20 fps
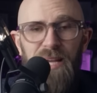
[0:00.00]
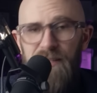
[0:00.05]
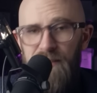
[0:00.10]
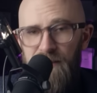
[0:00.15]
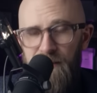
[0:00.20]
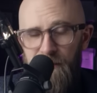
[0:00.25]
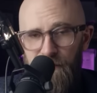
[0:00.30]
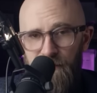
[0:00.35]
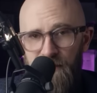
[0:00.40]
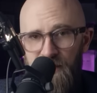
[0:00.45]
and
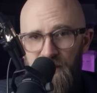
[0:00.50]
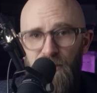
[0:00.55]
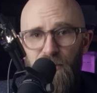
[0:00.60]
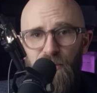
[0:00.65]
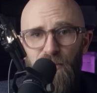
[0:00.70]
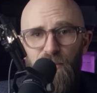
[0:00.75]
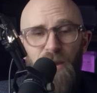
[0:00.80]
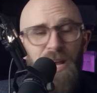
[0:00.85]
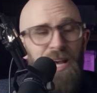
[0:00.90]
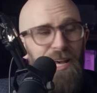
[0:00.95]

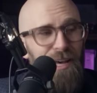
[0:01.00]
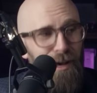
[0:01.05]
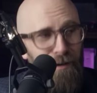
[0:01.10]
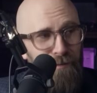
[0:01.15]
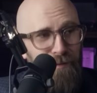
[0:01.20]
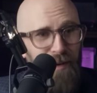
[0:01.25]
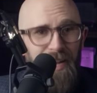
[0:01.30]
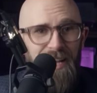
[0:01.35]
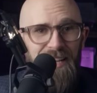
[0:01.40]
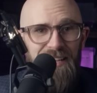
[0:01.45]
subdue a
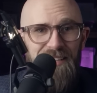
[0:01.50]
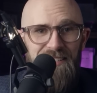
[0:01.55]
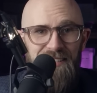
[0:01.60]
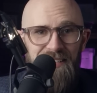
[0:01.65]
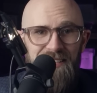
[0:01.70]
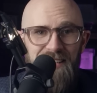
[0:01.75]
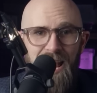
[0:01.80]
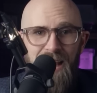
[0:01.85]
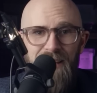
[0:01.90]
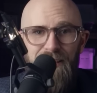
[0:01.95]
violent
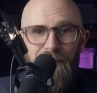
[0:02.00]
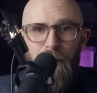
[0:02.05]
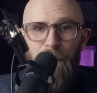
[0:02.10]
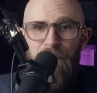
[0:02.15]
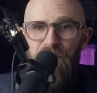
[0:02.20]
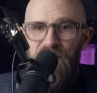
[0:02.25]
attacker.